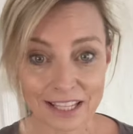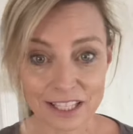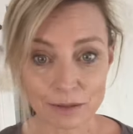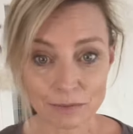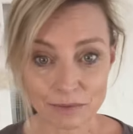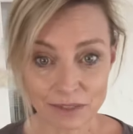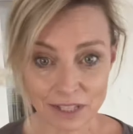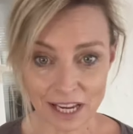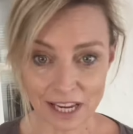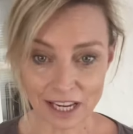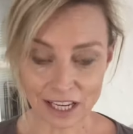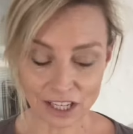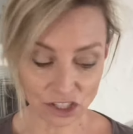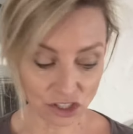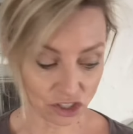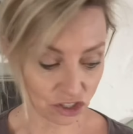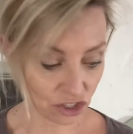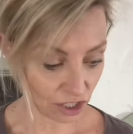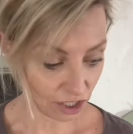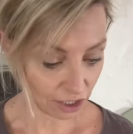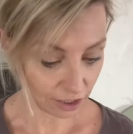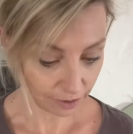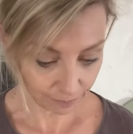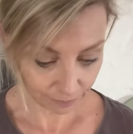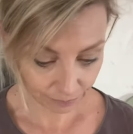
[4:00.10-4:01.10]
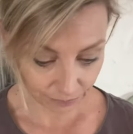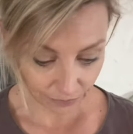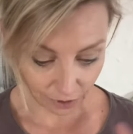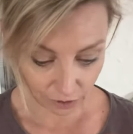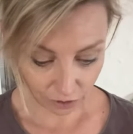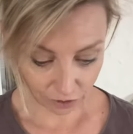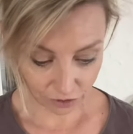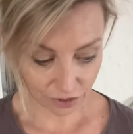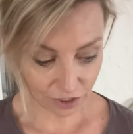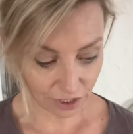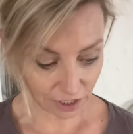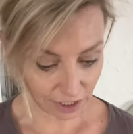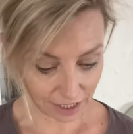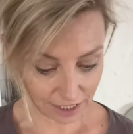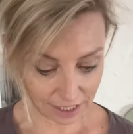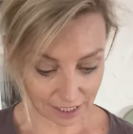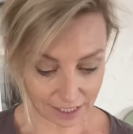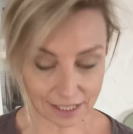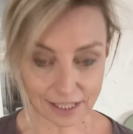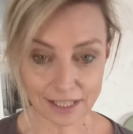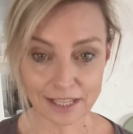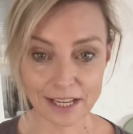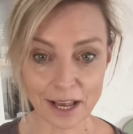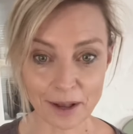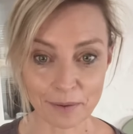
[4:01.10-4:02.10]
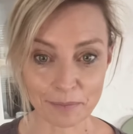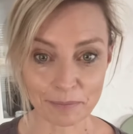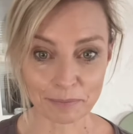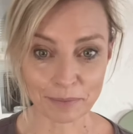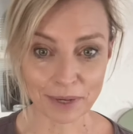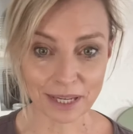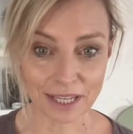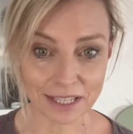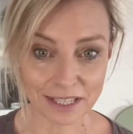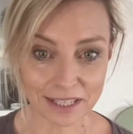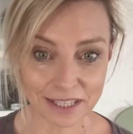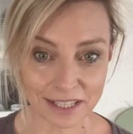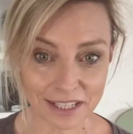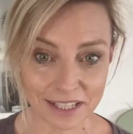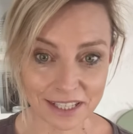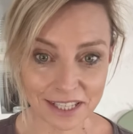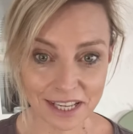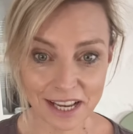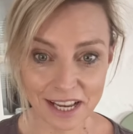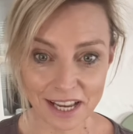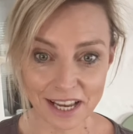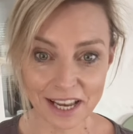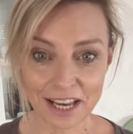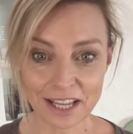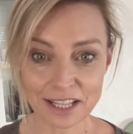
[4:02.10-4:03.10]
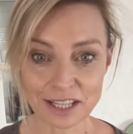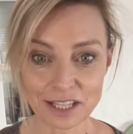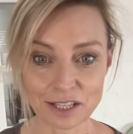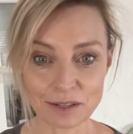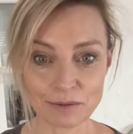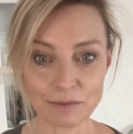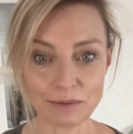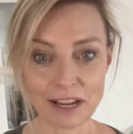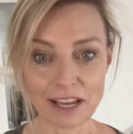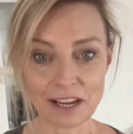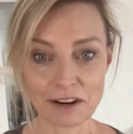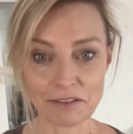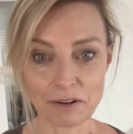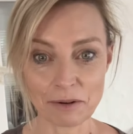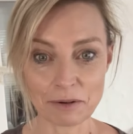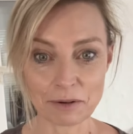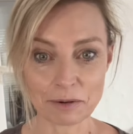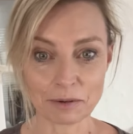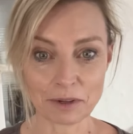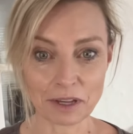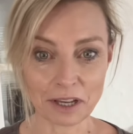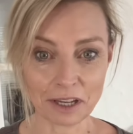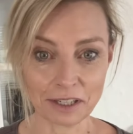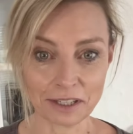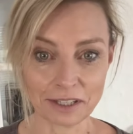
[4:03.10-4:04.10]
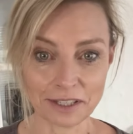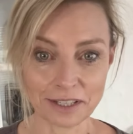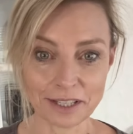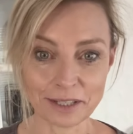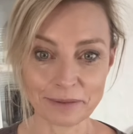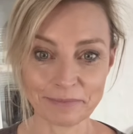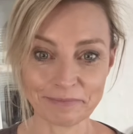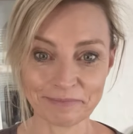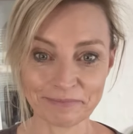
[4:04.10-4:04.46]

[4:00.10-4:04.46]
some texture onto these pieces and layer up some colours.